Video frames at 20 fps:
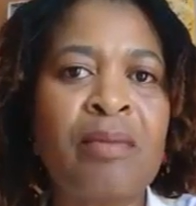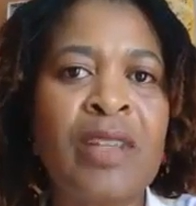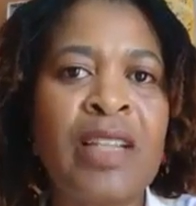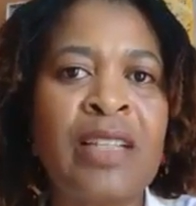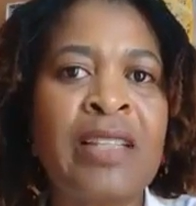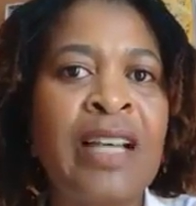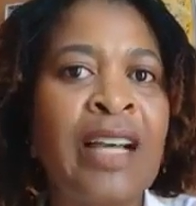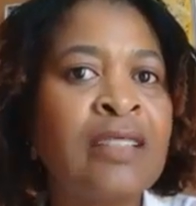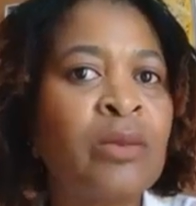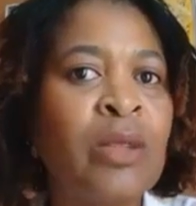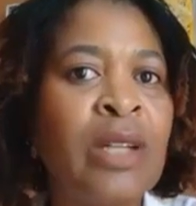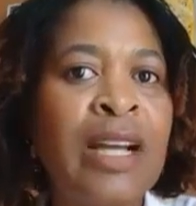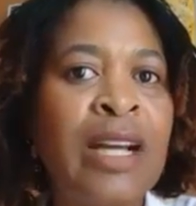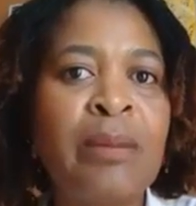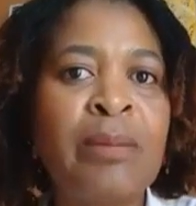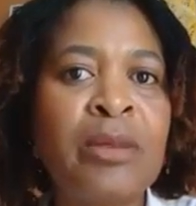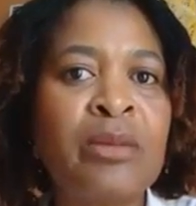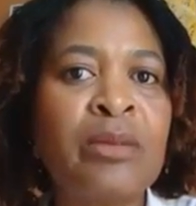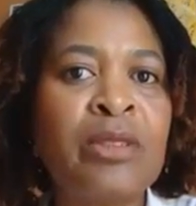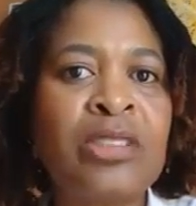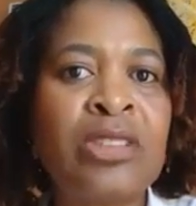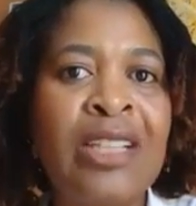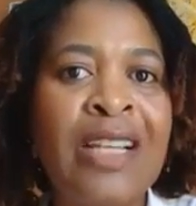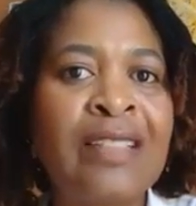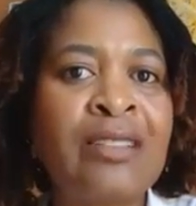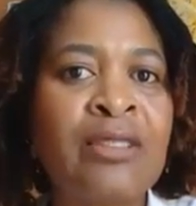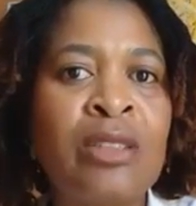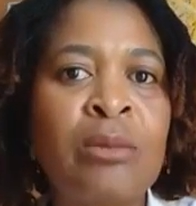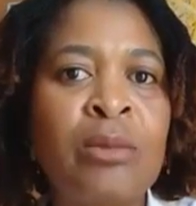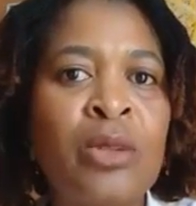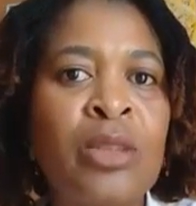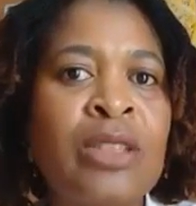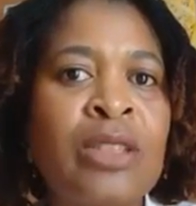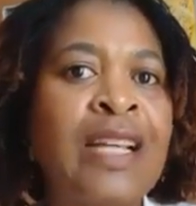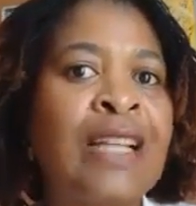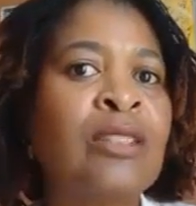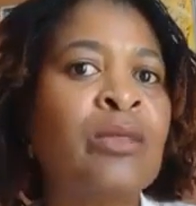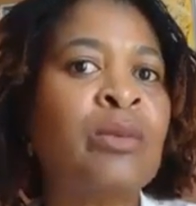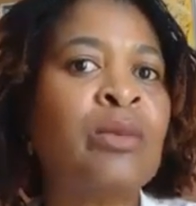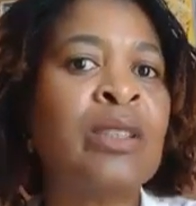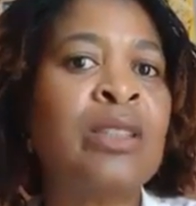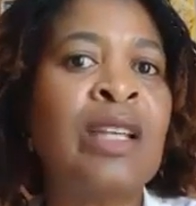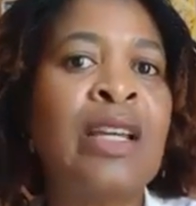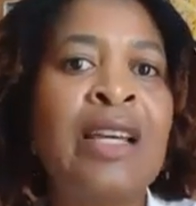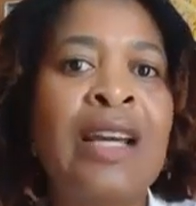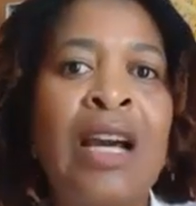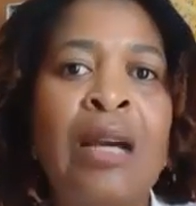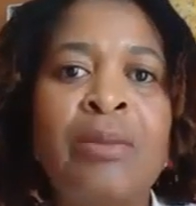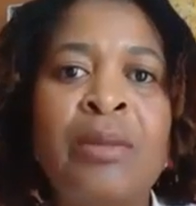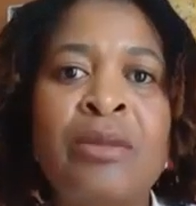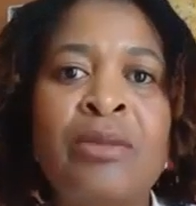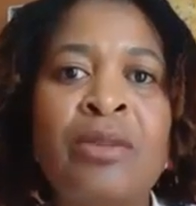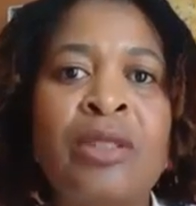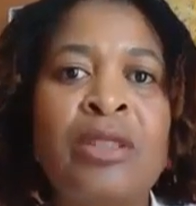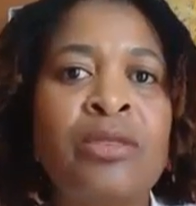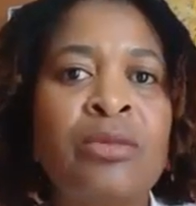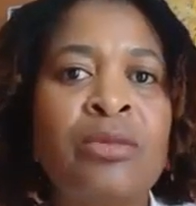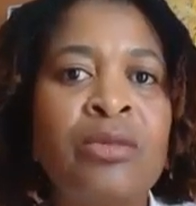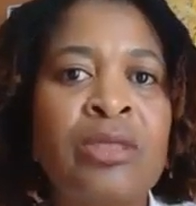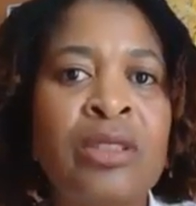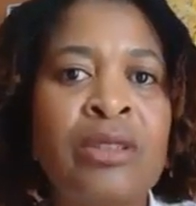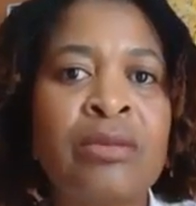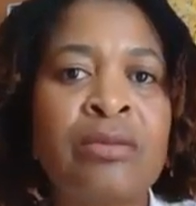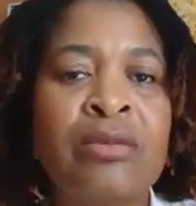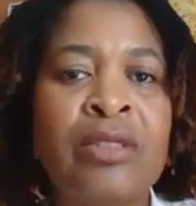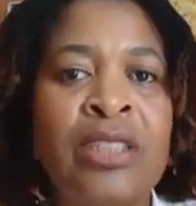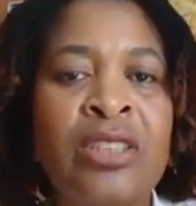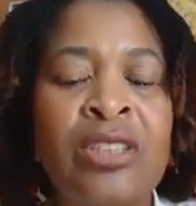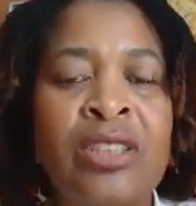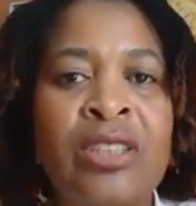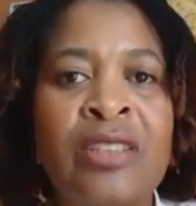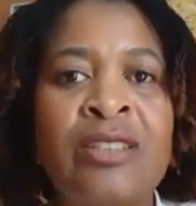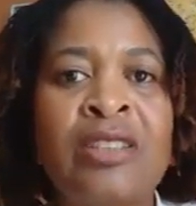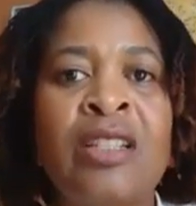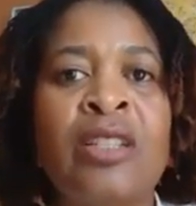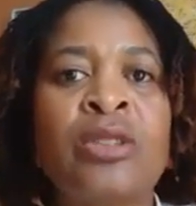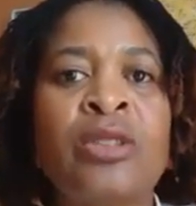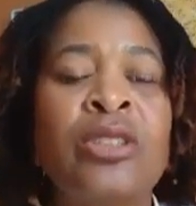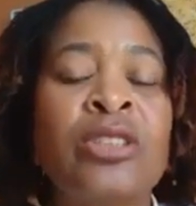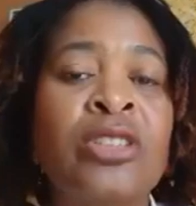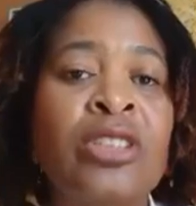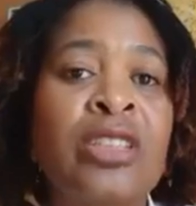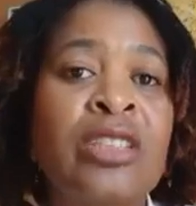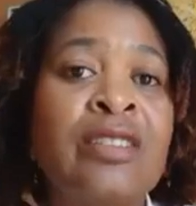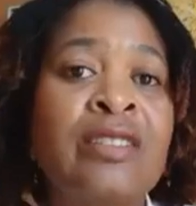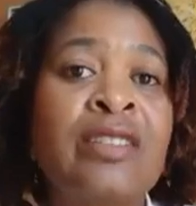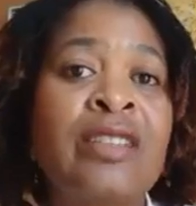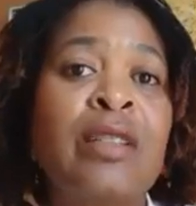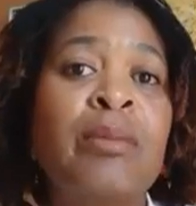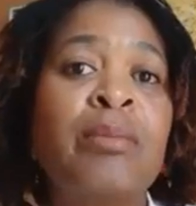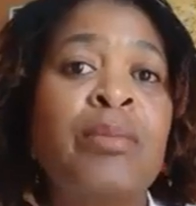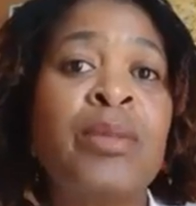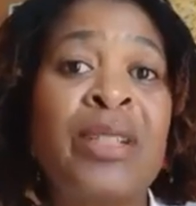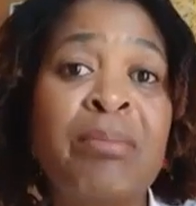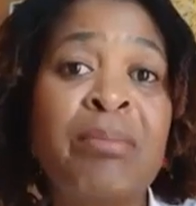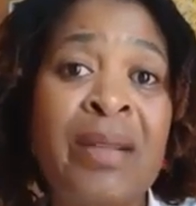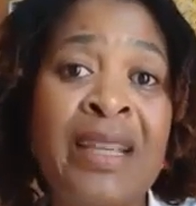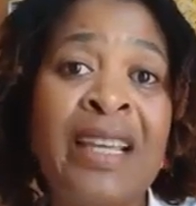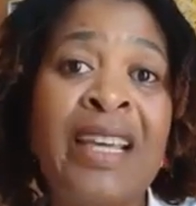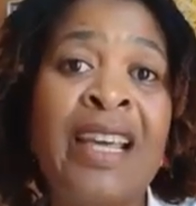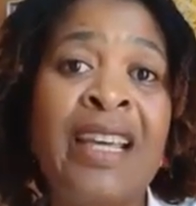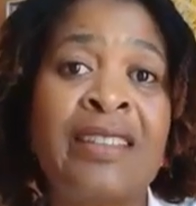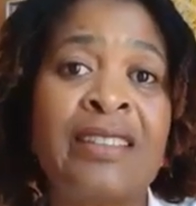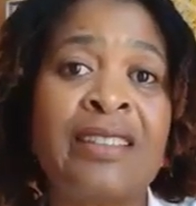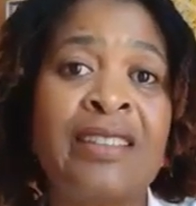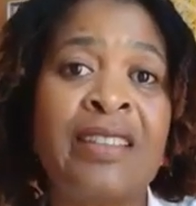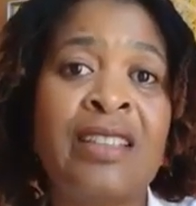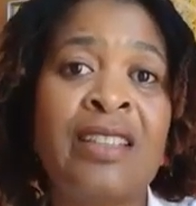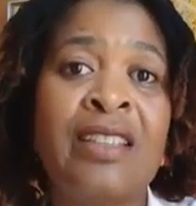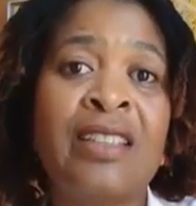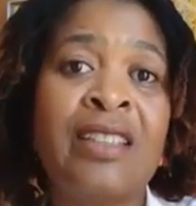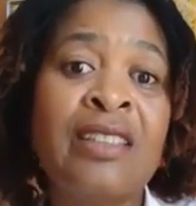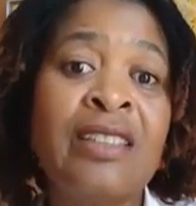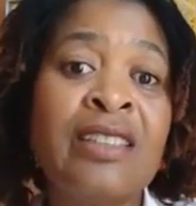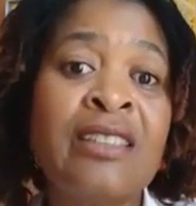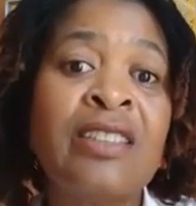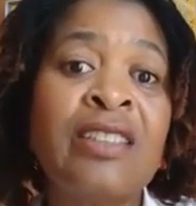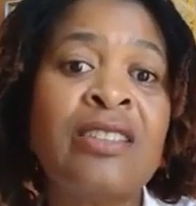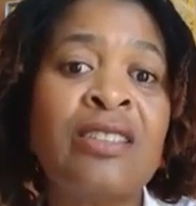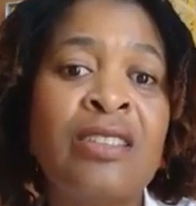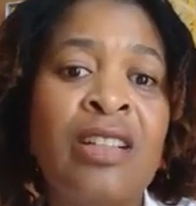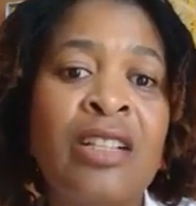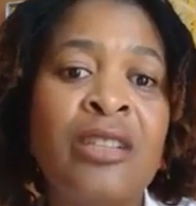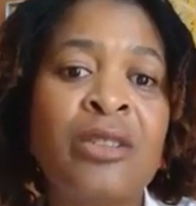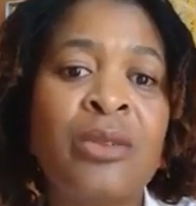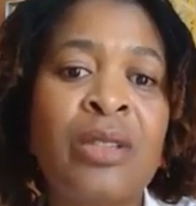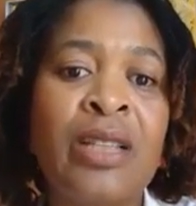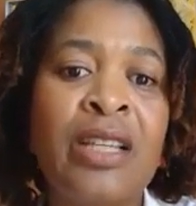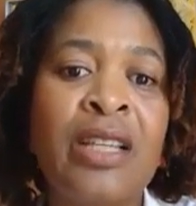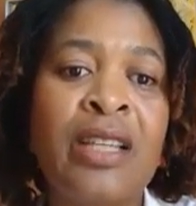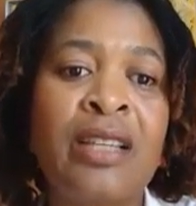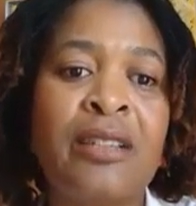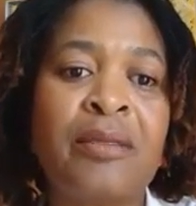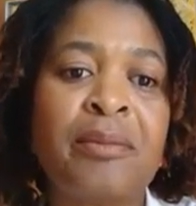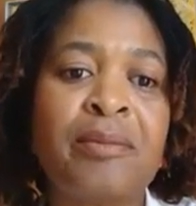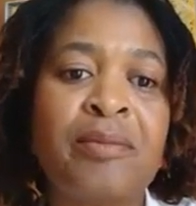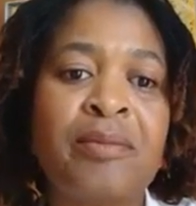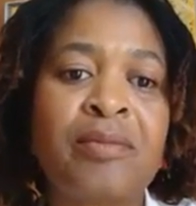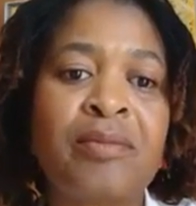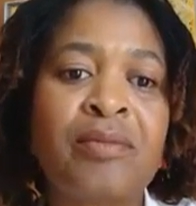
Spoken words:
That's what happened with Chantal Moore. That's what happened with Regis Korchinski-Paquette. This is not okay.